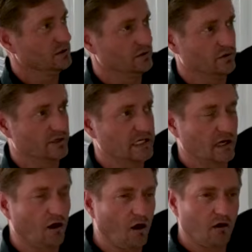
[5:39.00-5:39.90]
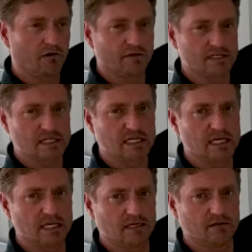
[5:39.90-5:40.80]
you're getting all of this
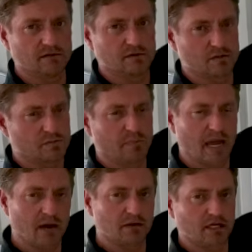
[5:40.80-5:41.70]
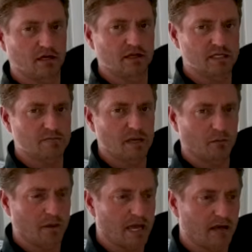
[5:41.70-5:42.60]
heat just pounding on these
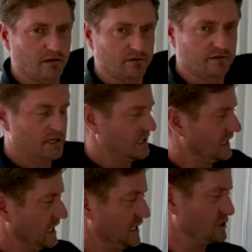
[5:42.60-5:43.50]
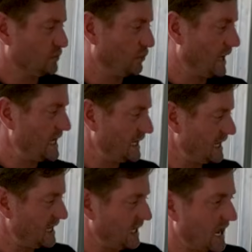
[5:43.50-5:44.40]
metal panels, and it's
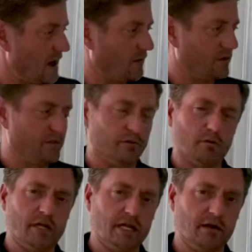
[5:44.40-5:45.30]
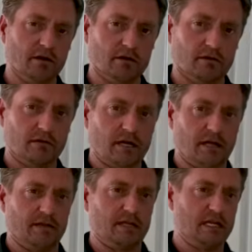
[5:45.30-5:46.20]
radiating out through here
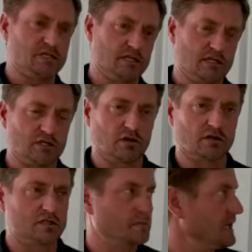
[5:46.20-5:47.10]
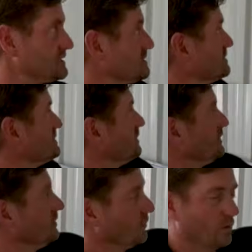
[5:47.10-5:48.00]
at each of these girt spaces
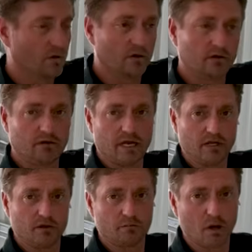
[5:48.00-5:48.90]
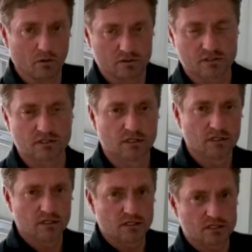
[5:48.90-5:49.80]
or at your posts.
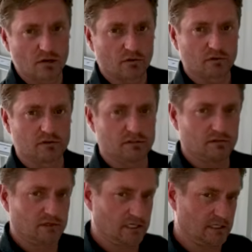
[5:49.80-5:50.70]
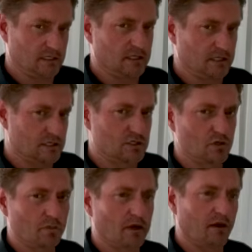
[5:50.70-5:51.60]
So it's
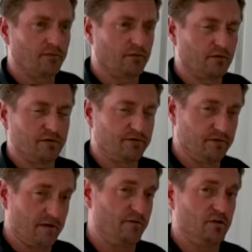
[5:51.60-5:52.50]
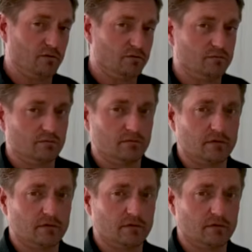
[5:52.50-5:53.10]
super helpful if you